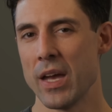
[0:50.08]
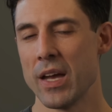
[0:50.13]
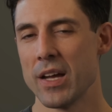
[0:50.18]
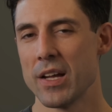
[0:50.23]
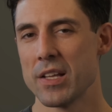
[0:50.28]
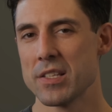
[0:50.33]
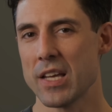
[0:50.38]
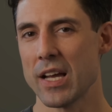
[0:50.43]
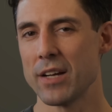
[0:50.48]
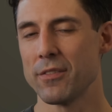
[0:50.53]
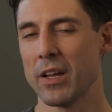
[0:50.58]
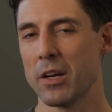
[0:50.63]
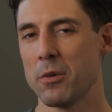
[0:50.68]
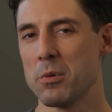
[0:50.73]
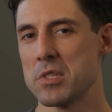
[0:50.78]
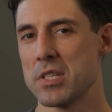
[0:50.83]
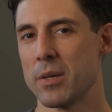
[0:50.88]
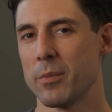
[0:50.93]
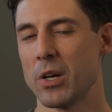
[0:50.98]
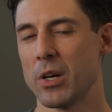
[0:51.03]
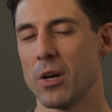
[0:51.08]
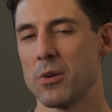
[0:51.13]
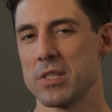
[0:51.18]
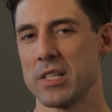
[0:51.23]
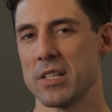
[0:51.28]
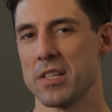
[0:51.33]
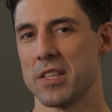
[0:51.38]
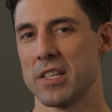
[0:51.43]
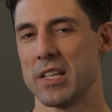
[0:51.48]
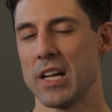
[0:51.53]
It's kind of like when someone goes
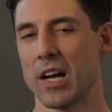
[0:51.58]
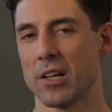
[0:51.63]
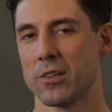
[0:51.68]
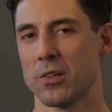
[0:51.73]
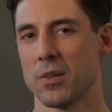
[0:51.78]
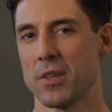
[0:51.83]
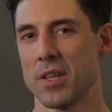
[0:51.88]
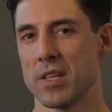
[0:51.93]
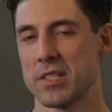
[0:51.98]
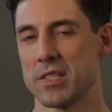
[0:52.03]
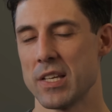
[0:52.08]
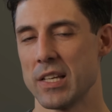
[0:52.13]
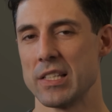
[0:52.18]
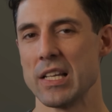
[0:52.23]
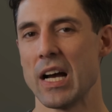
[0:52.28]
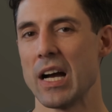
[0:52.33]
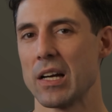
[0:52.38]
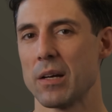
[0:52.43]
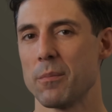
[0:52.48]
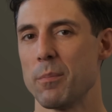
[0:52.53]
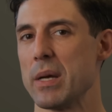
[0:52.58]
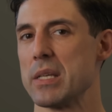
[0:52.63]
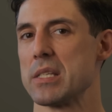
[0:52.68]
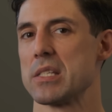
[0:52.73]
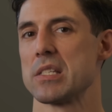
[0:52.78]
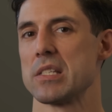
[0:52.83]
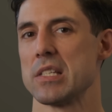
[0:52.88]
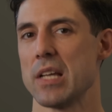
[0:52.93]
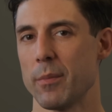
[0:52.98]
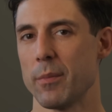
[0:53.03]
into the doctor and they say, "Doc, my
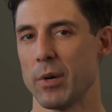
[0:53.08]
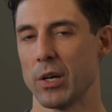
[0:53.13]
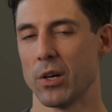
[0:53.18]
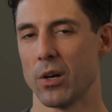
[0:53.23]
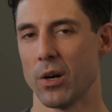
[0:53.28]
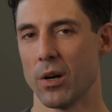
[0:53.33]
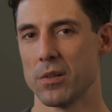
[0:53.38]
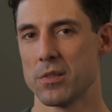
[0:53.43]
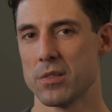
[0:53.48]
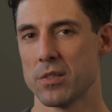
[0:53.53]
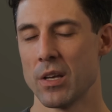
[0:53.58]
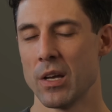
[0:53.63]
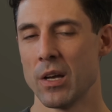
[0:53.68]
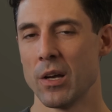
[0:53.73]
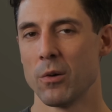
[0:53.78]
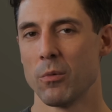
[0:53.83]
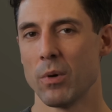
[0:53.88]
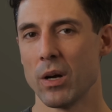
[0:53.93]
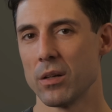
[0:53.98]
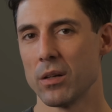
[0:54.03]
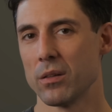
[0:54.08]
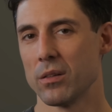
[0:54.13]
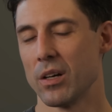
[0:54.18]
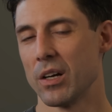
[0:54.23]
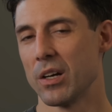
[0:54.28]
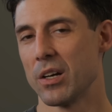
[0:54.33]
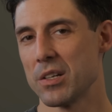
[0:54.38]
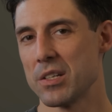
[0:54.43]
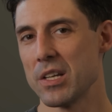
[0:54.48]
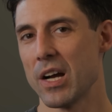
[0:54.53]
stomach hurts." Well, a
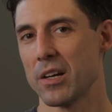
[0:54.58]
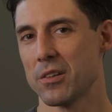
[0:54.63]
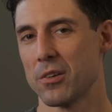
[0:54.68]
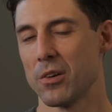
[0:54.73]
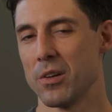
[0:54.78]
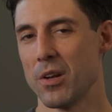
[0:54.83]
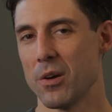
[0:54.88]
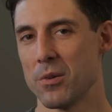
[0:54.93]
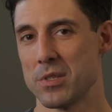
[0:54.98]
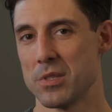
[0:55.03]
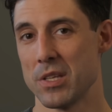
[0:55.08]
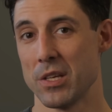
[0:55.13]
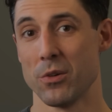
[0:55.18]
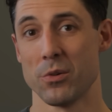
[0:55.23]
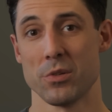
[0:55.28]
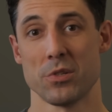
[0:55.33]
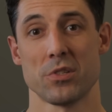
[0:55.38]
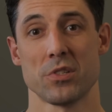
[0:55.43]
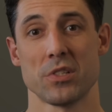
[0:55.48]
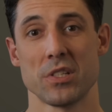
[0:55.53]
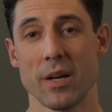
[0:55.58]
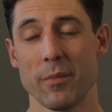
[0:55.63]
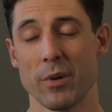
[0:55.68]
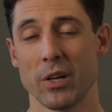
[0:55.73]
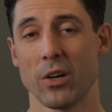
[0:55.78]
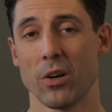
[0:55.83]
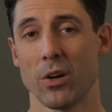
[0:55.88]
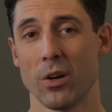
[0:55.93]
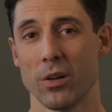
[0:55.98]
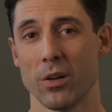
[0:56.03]
good doctor knows that your
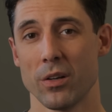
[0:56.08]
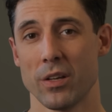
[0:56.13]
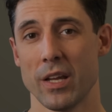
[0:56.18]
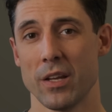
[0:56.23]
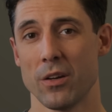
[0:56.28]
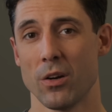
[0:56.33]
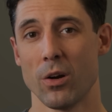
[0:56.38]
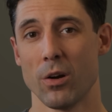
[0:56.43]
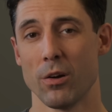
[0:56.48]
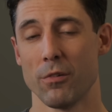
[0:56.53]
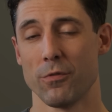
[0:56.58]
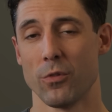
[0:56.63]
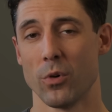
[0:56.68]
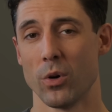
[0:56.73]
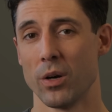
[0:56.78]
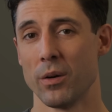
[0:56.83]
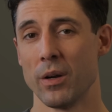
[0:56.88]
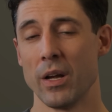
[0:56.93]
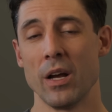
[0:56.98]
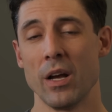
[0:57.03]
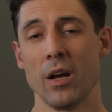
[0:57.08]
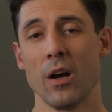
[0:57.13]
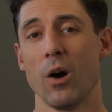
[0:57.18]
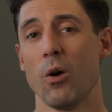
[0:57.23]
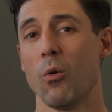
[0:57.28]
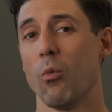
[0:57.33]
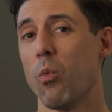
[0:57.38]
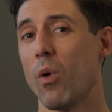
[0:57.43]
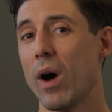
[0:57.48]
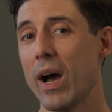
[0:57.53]
stomach hurt can hurt for a
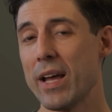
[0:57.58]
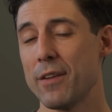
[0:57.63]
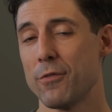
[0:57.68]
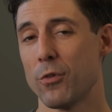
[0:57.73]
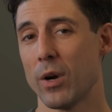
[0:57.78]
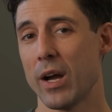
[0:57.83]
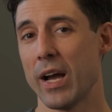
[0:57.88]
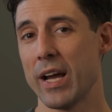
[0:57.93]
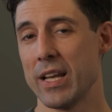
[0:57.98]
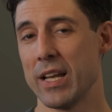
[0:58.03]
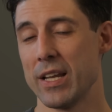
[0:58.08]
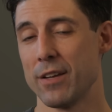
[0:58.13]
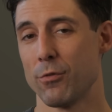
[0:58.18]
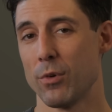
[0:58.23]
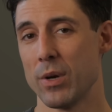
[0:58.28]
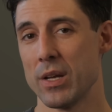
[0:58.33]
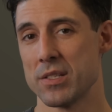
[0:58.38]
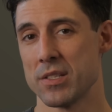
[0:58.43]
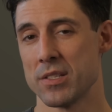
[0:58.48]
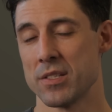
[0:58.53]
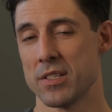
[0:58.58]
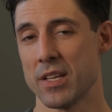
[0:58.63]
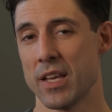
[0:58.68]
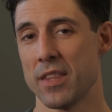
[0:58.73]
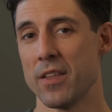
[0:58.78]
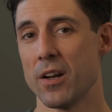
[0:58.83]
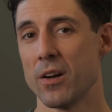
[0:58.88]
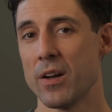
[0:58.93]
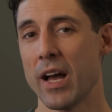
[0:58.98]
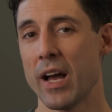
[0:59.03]
wide variety of reasons,
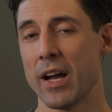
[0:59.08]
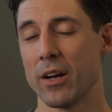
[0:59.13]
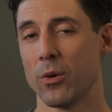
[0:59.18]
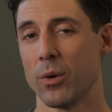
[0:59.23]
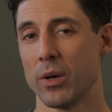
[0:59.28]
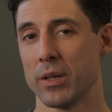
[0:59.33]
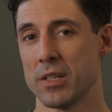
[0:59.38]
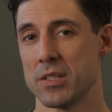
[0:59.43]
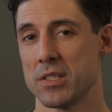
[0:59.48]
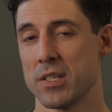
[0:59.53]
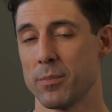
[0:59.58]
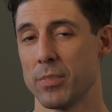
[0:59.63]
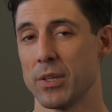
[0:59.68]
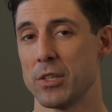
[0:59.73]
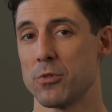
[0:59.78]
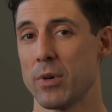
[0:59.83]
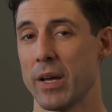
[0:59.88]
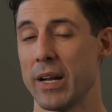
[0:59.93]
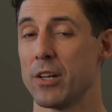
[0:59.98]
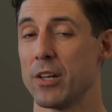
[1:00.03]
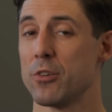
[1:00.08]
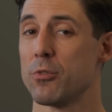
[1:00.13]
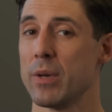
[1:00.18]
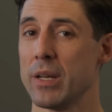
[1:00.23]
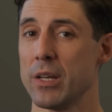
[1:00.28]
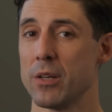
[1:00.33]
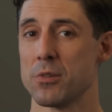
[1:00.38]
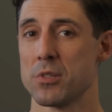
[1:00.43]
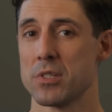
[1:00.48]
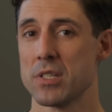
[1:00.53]
and they're not going to simply try to
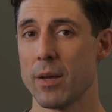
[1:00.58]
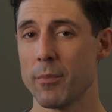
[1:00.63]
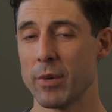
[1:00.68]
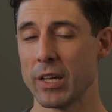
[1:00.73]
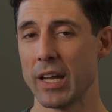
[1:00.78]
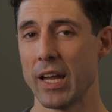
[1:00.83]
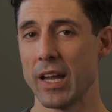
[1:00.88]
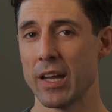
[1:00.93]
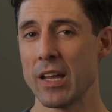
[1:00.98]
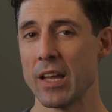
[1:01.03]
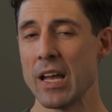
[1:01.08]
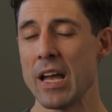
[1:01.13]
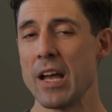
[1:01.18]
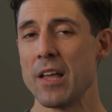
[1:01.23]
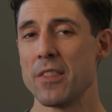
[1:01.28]
treat your stomach ache.